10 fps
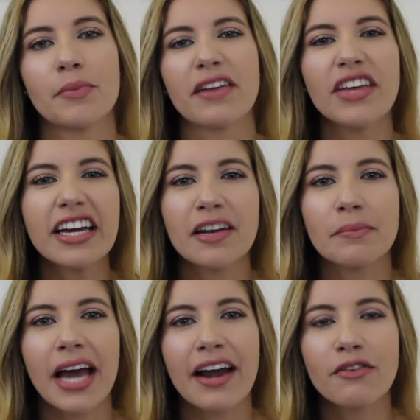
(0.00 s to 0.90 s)
But I feel like on
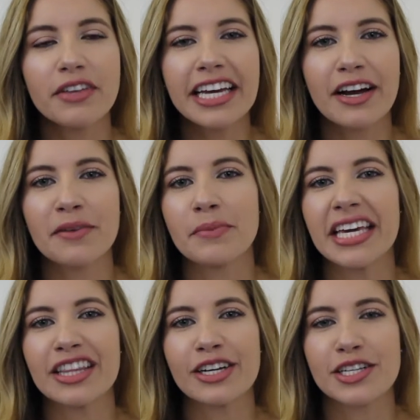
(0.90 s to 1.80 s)
me, I don't feel like on
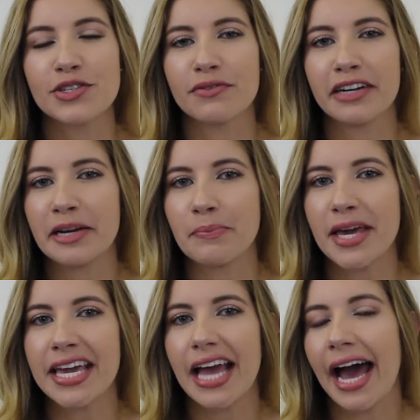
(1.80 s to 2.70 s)
me it looks very
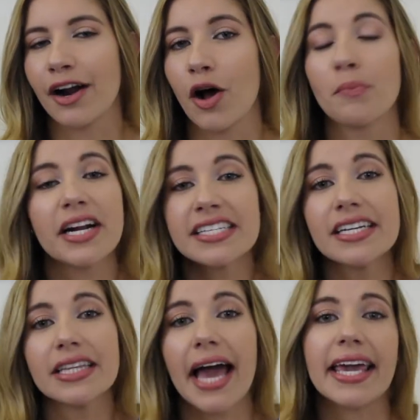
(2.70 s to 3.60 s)
pink at all. But I
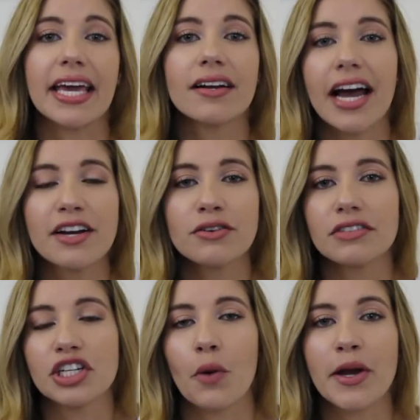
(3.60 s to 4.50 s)
still like it. I don't,
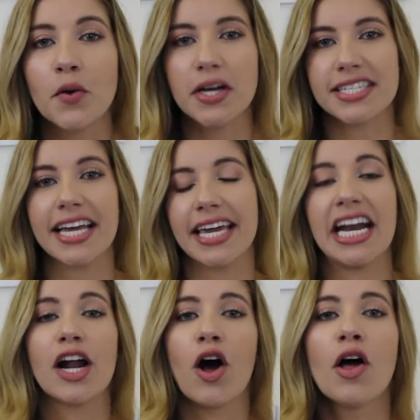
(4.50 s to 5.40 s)
you know, I don't dislike it
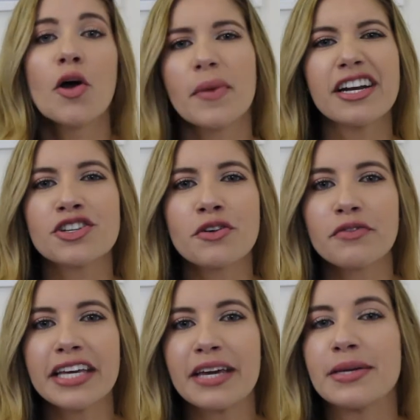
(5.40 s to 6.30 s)
at all. But I just don't
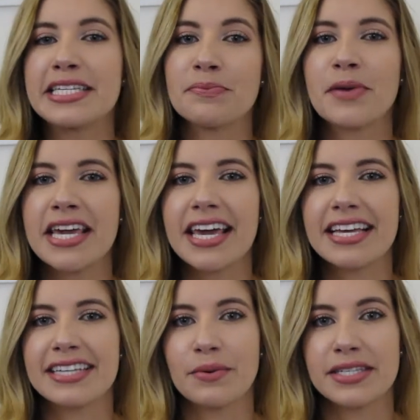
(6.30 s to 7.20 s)
feel like it was as pink
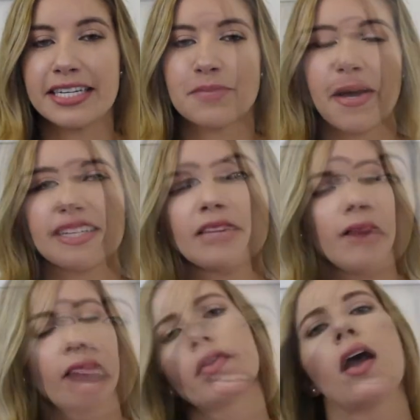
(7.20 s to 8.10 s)
as I was expecting.
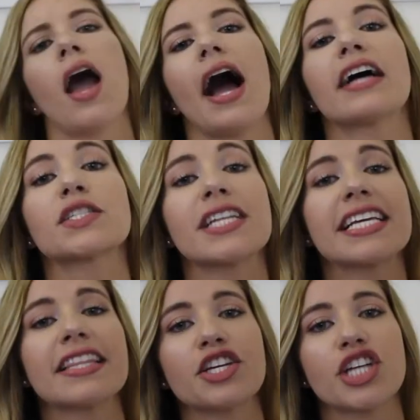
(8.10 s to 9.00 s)
But I also did
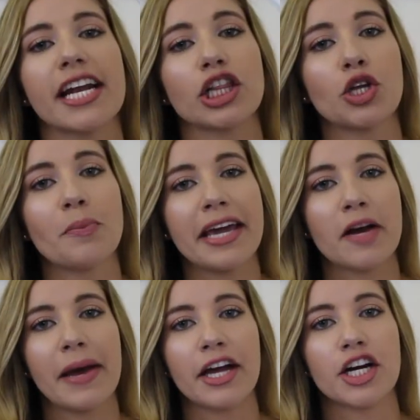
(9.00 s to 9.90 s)
get the shade
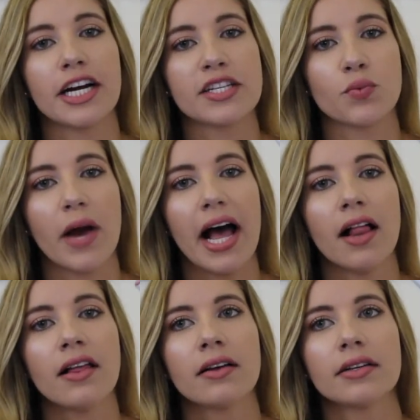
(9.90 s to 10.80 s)
Lumiere by her as
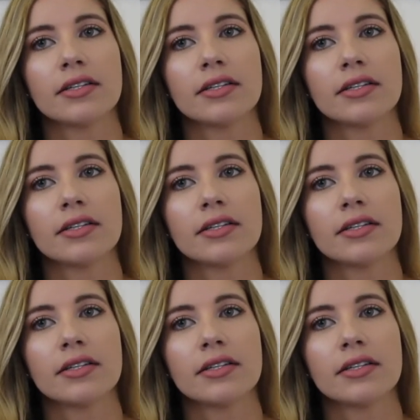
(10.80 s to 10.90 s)
well.